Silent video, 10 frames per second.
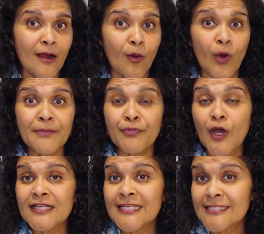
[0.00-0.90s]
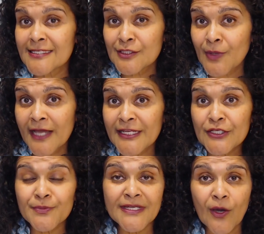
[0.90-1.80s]
What processes do I need
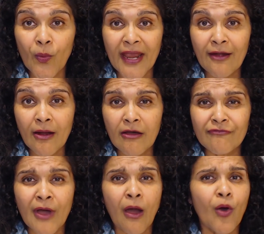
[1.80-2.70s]
to be aware of?